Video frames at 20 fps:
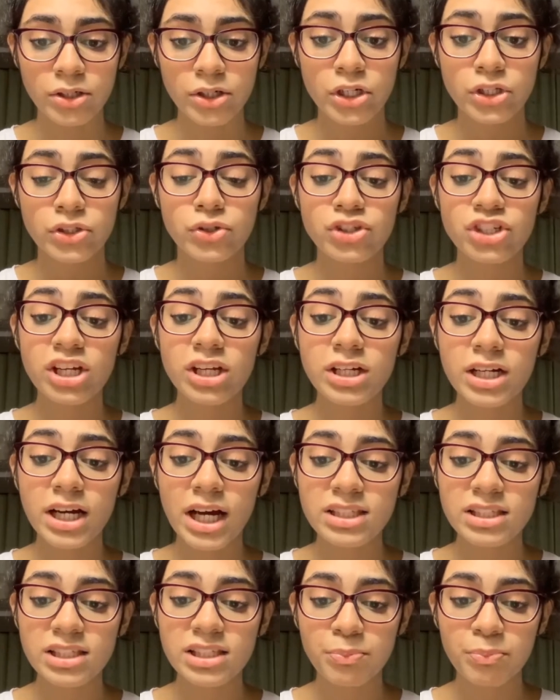so she
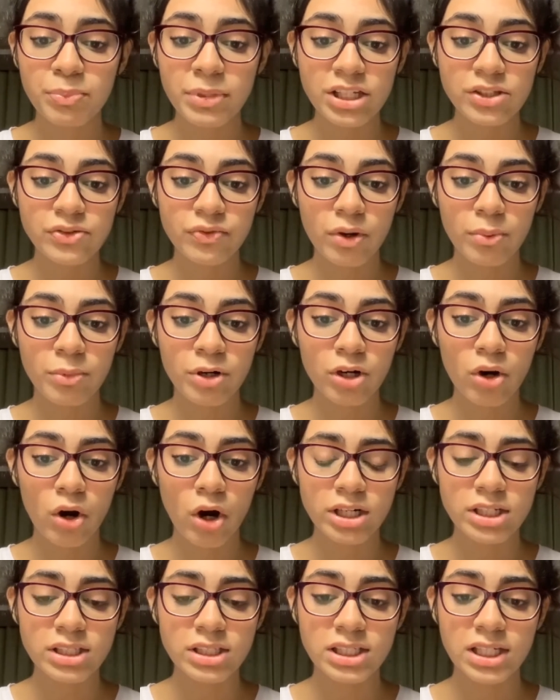cuts a piece from her
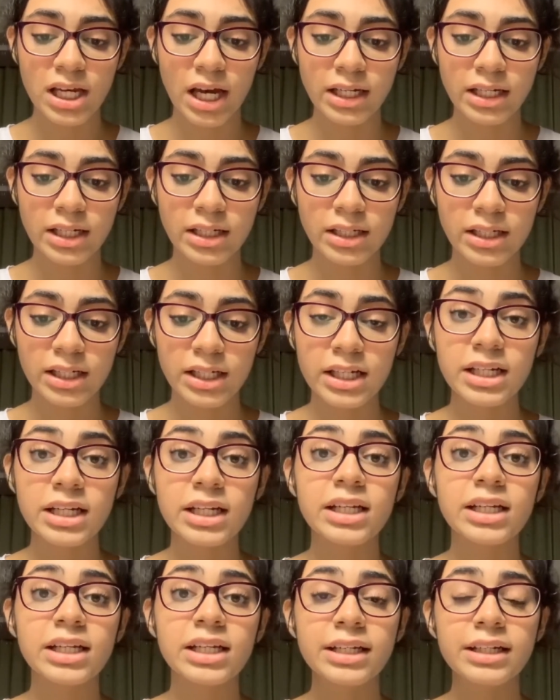cotton sari.
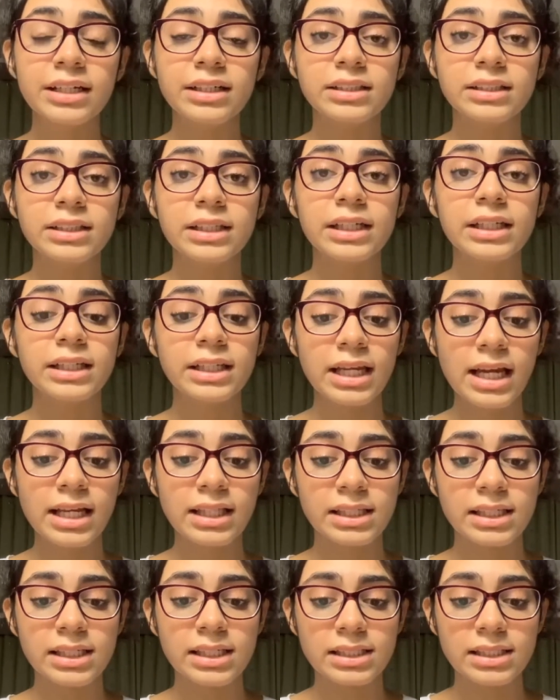Here,
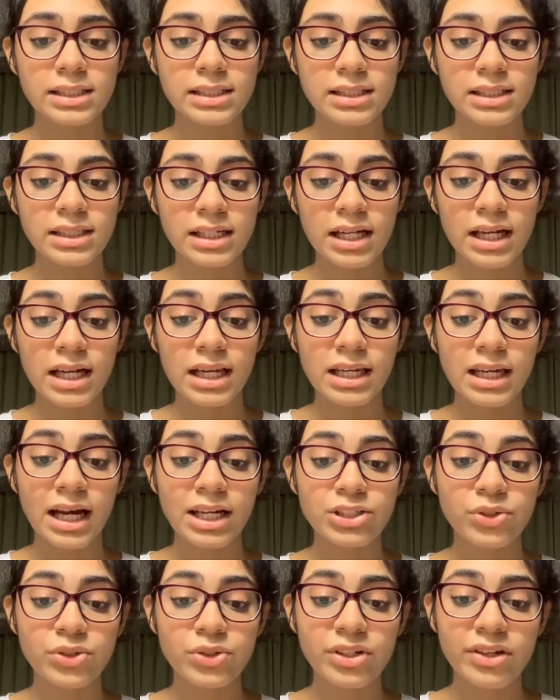take this.
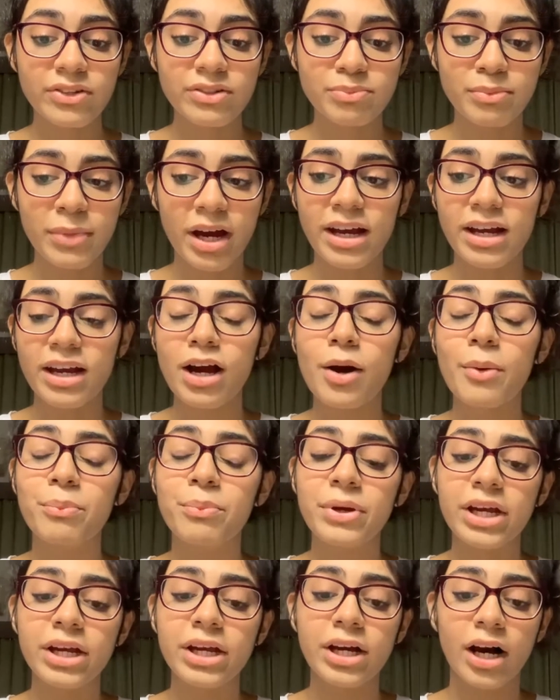Laju gives Mai a
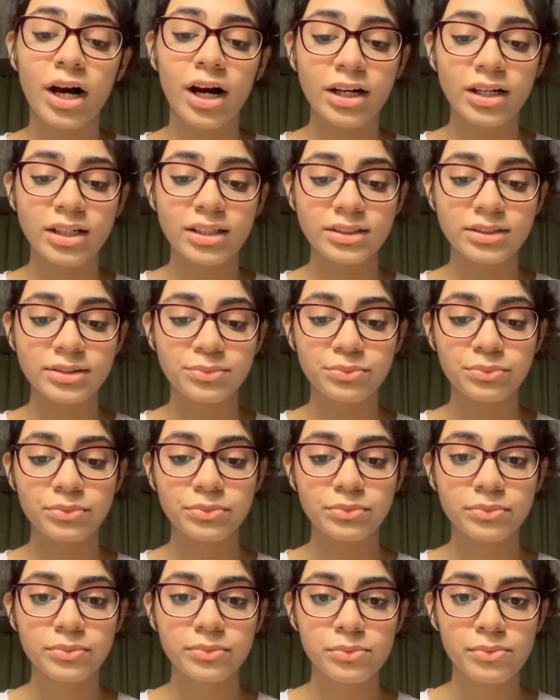big hug
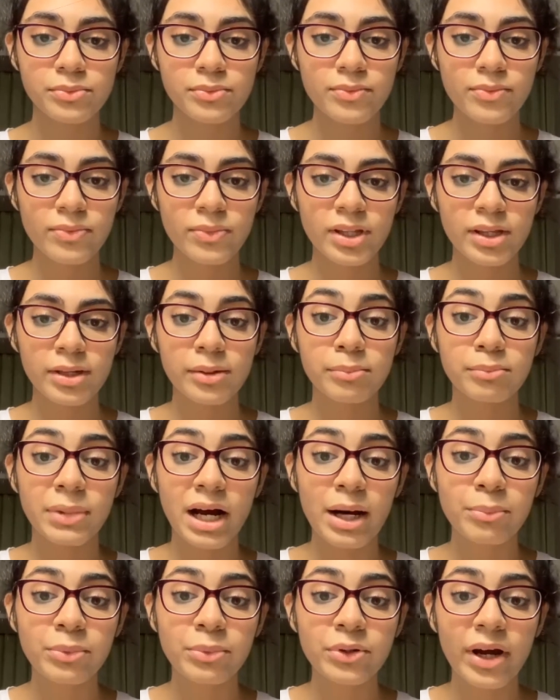
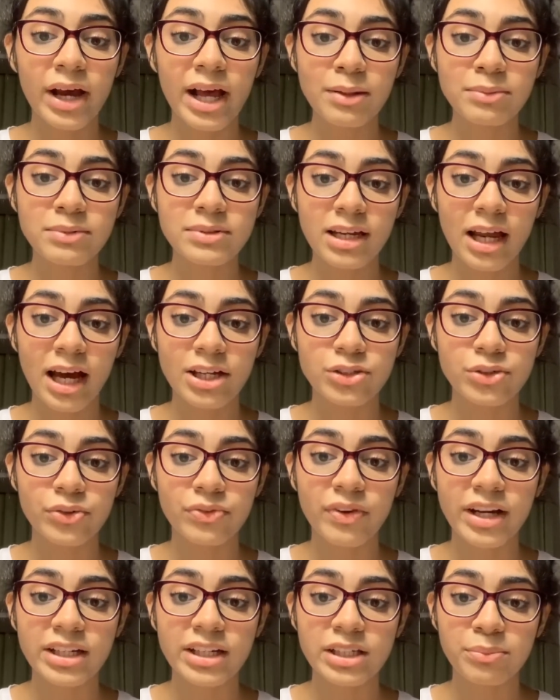Babu helps Lajo
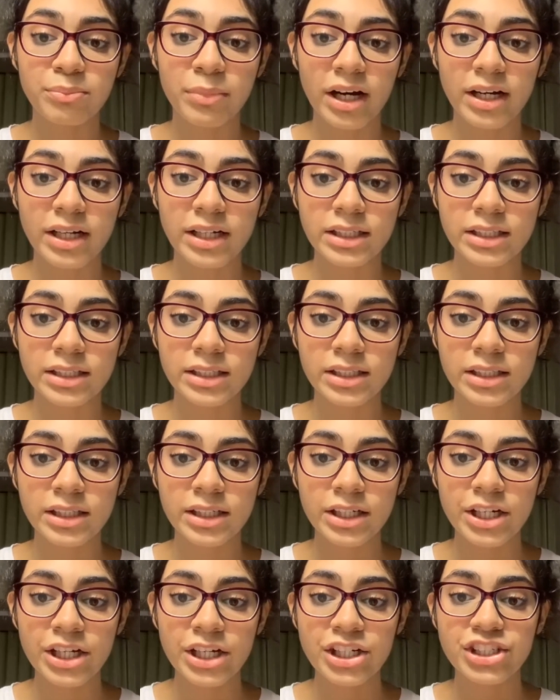find a bucket.
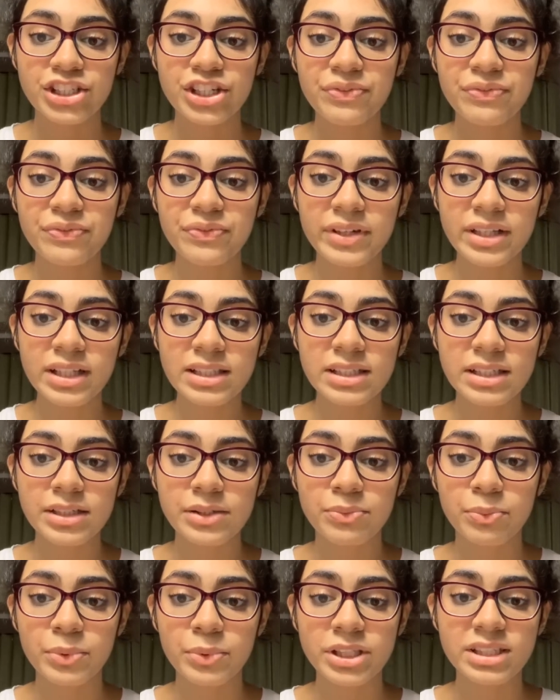She fills
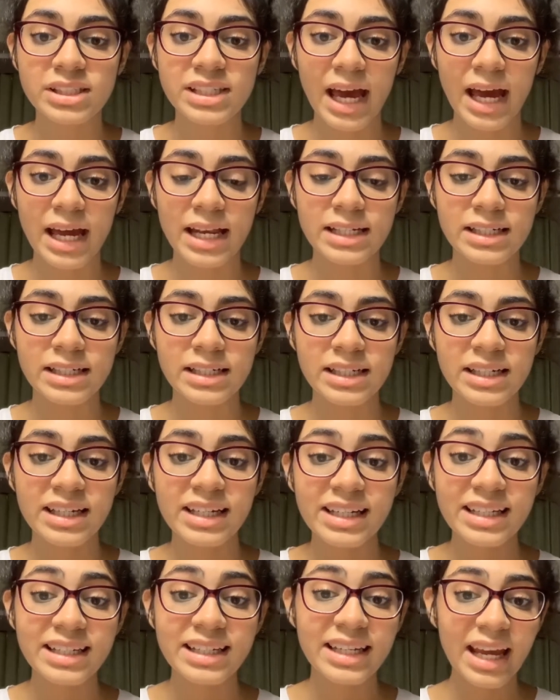it with sand.
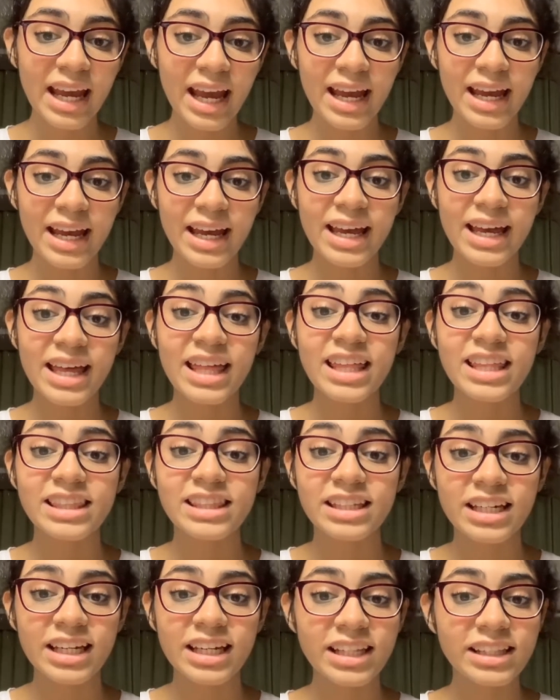Yay!
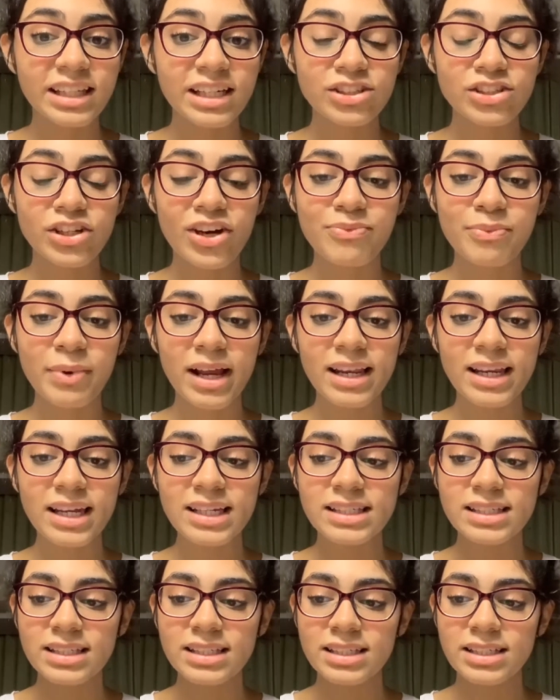Three things off my
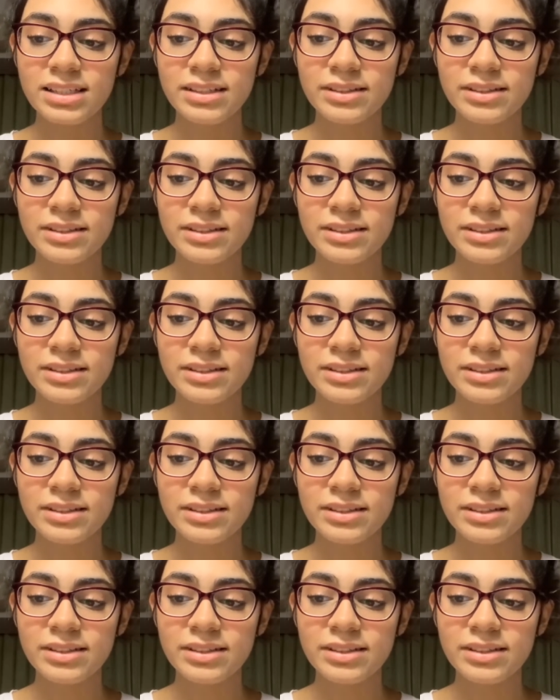list.